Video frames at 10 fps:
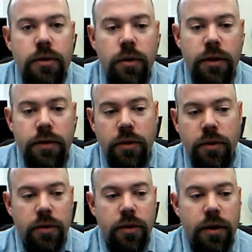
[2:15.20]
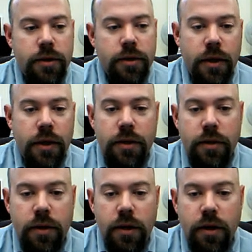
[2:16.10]
So what this will load is
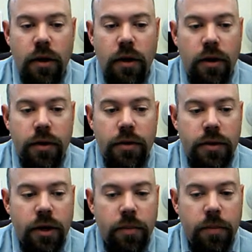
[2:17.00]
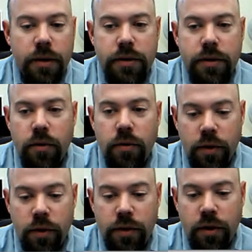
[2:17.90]
basically all those companies
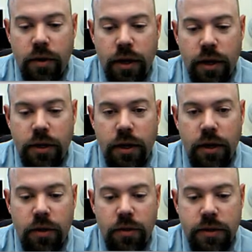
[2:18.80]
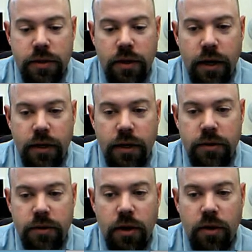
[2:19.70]
with the criteria that we selected.
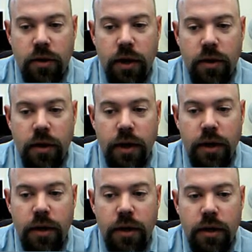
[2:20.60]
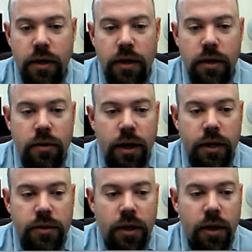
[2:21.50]
So a great way to
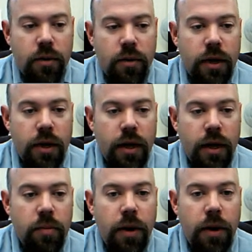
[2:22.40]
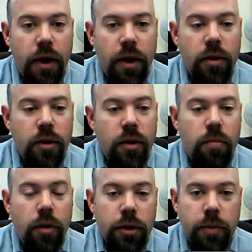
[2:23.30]
actually go in and compare
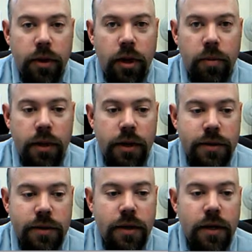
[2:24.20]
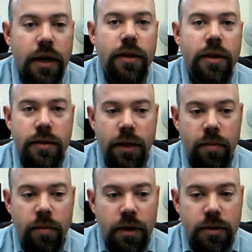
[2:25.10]
multiple companies in the
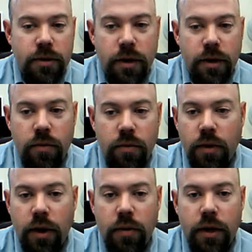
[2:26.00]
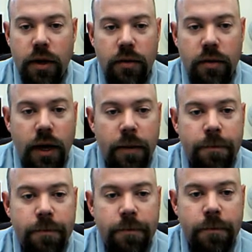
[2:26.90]
same industry. Really great way to do that.